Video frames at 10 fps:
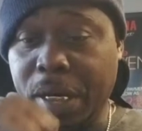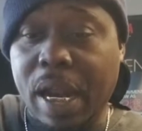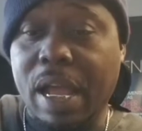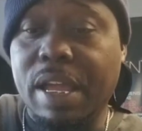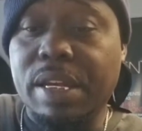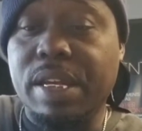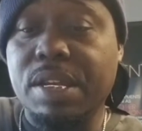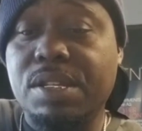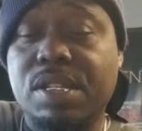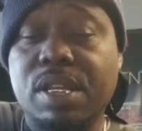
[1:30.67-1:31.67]
that I
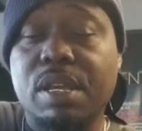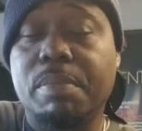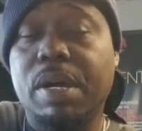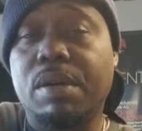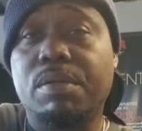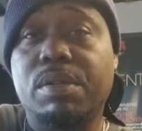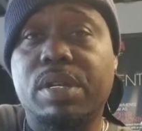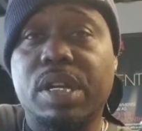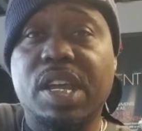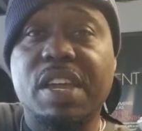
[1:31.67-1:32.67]
did see about the
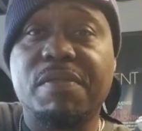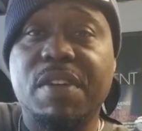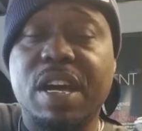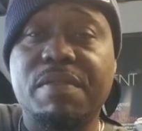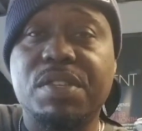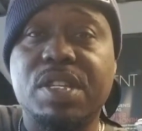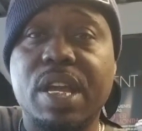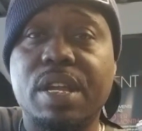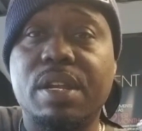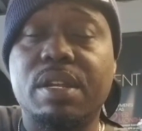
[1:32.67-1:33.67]
K five is
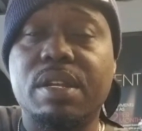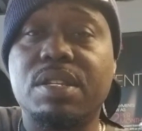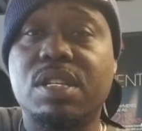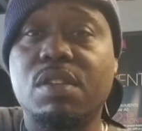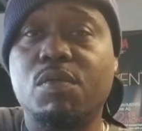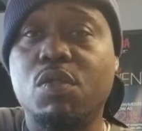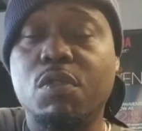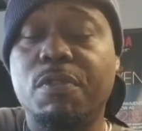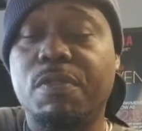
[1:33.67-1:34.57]
that the sunroof